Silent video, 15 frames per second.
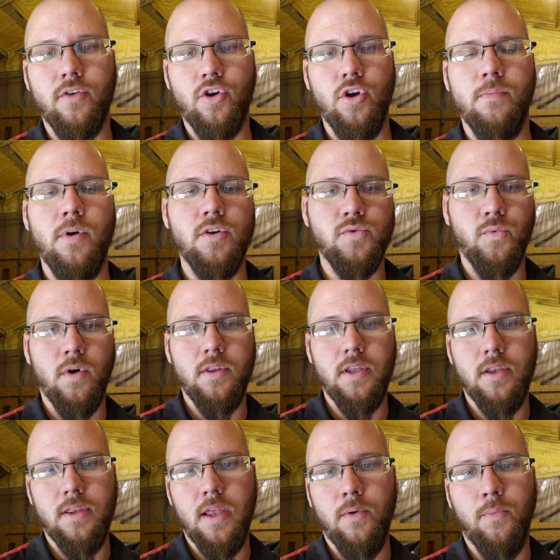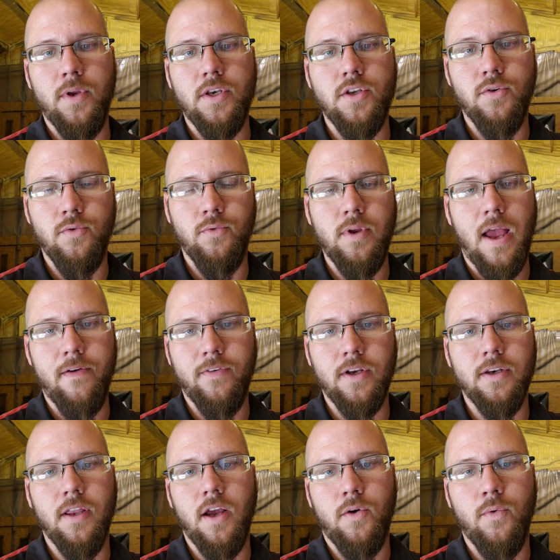Kumho's one that we do have
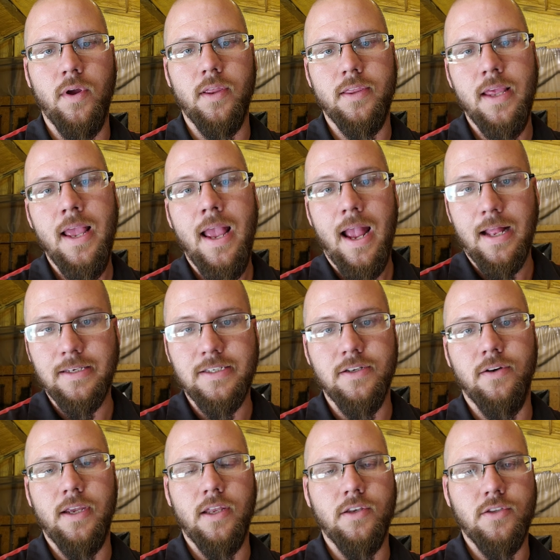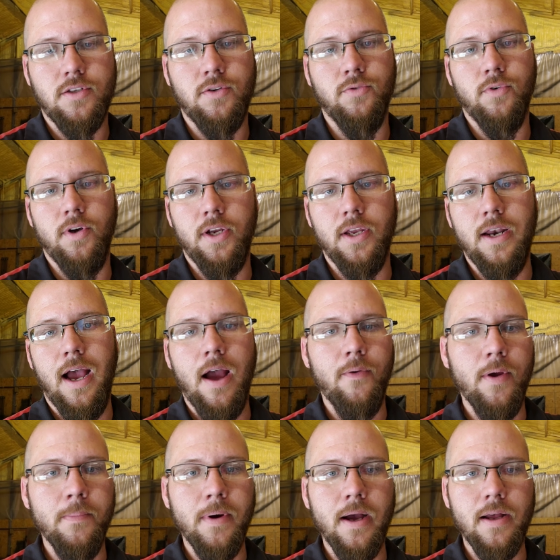good luck with and still get really good
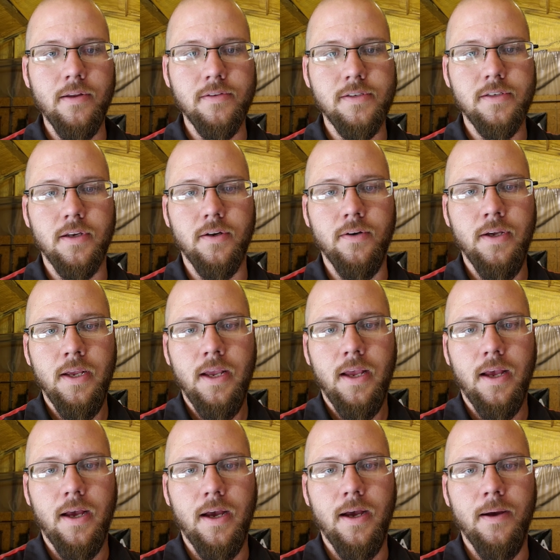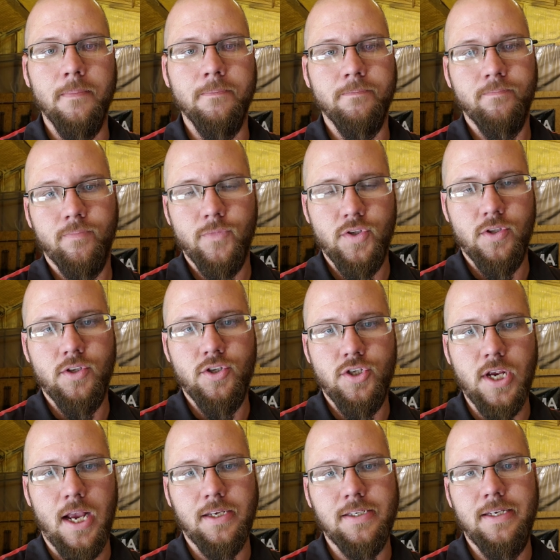highway miles. So
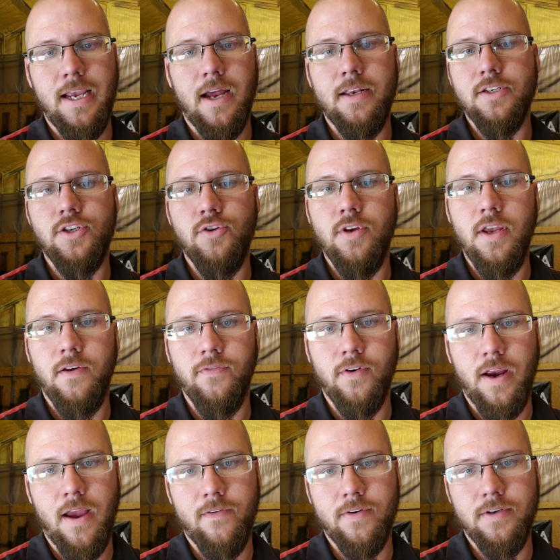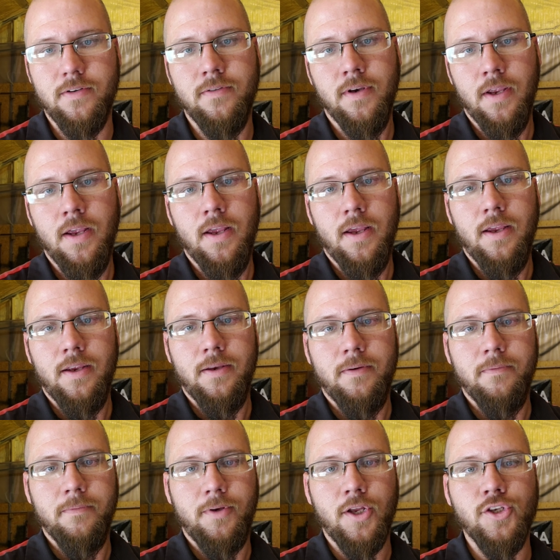Jackson County is unique for having
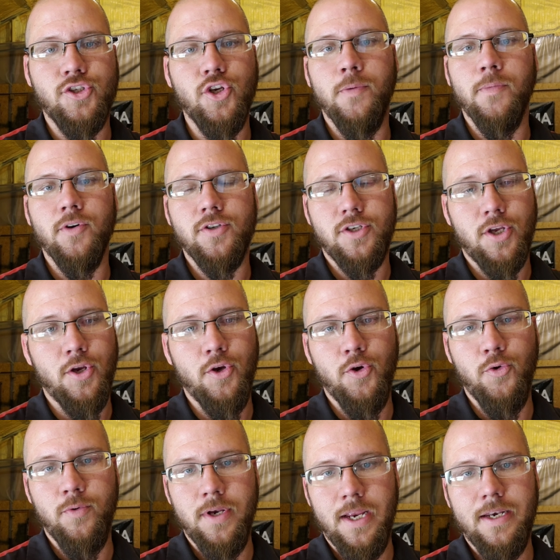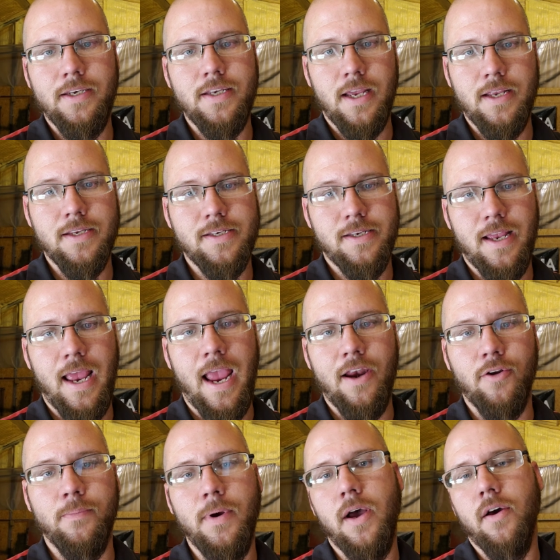consumers who need to
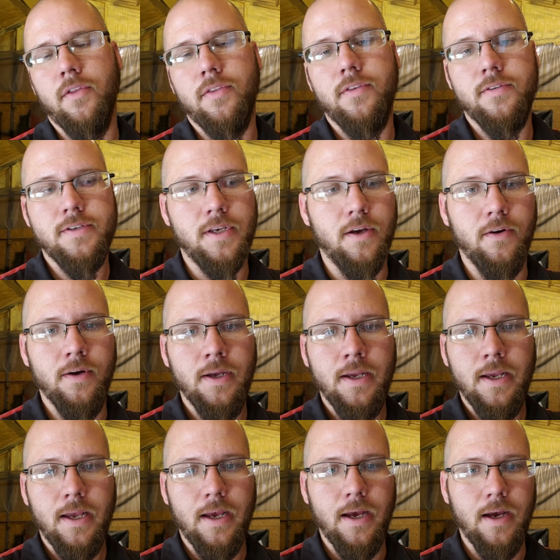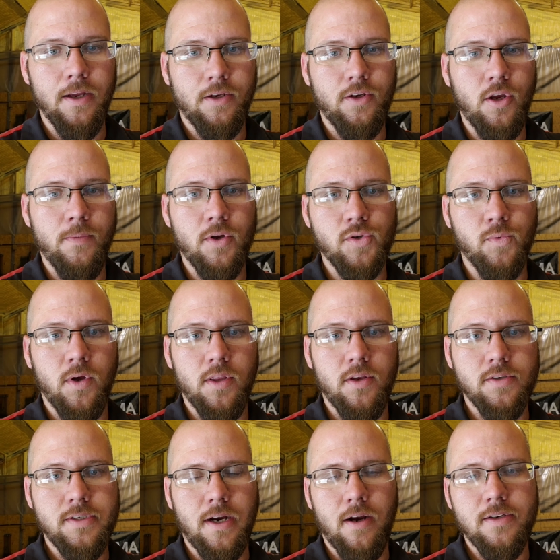handle both. So Kumho's one of
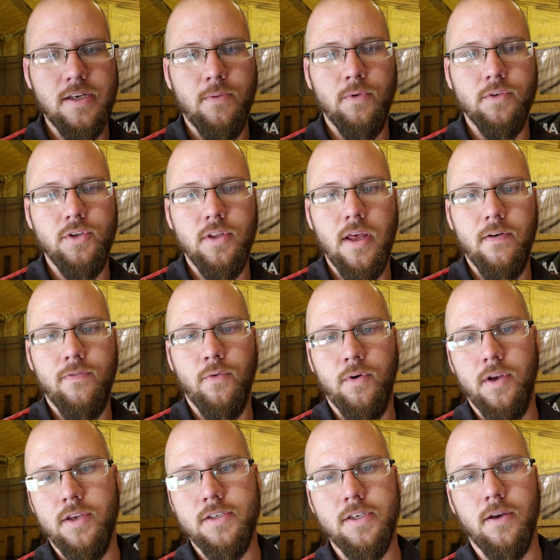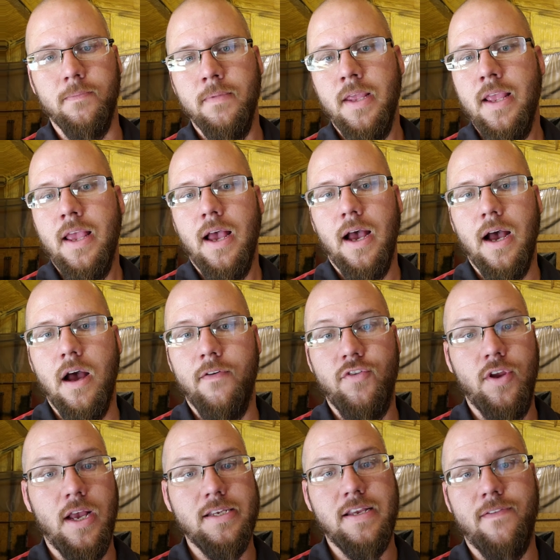those tires that will do that for you. So if
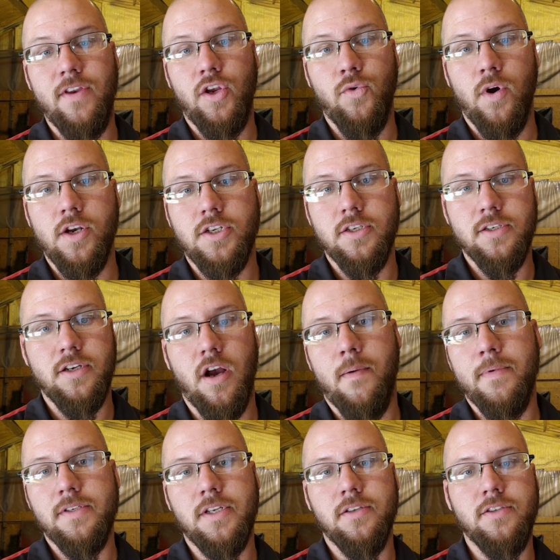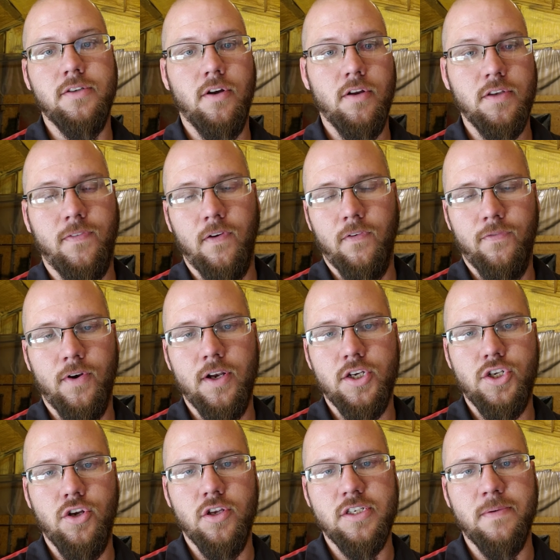you guys have any questions, comments, concerns, feel free to
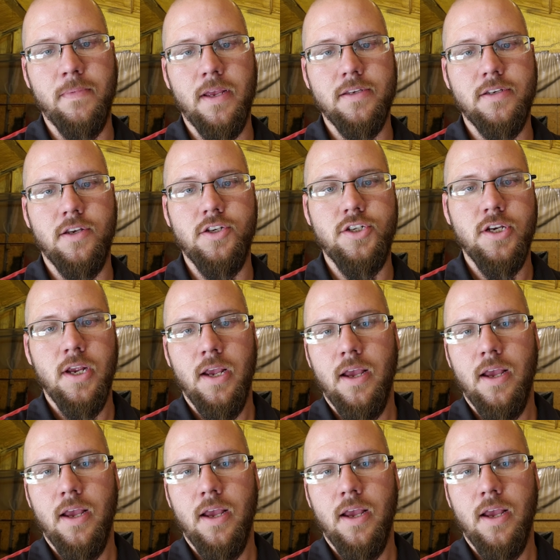shoot us a message.